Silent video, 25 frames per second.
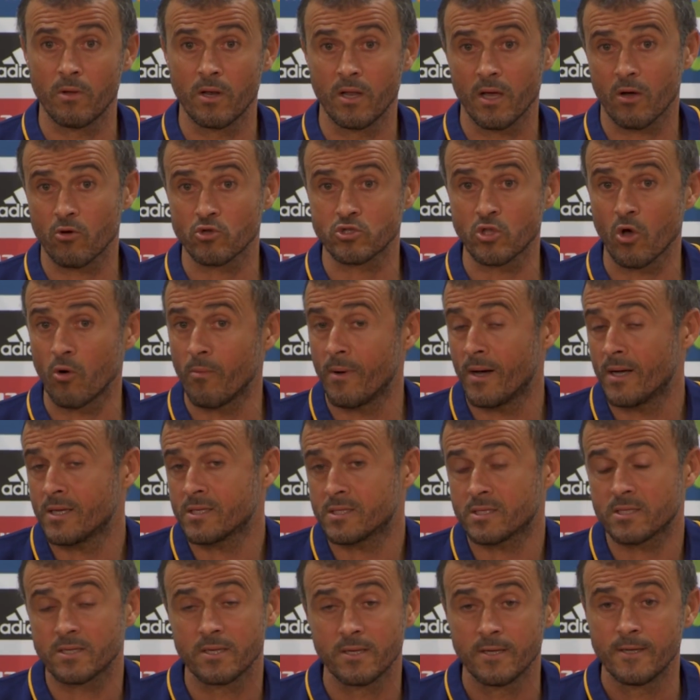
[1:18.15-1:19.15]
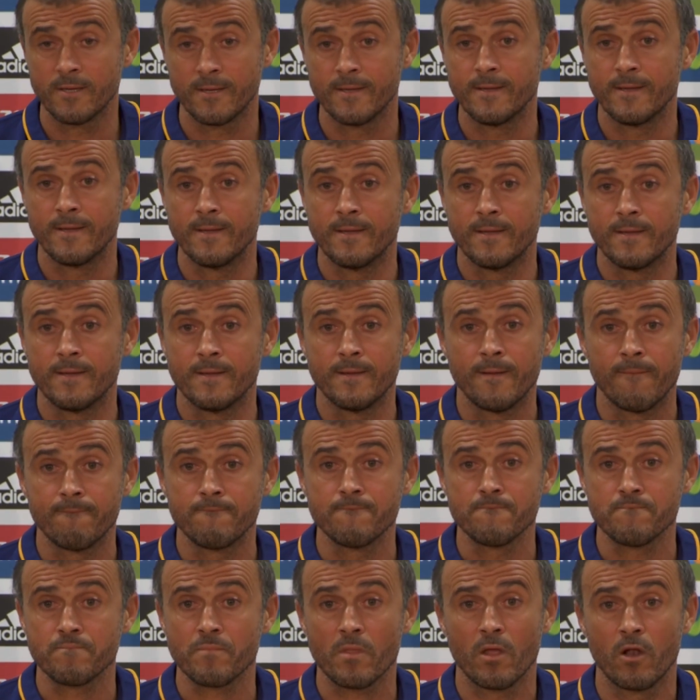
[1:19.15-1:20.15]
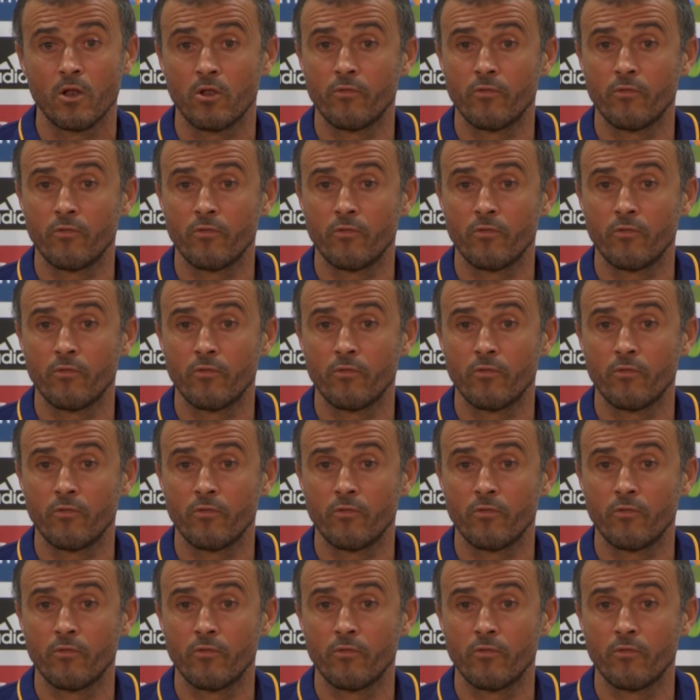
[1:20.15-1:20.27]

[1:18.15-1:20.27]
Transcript: who had no problem with playing 120 minutes,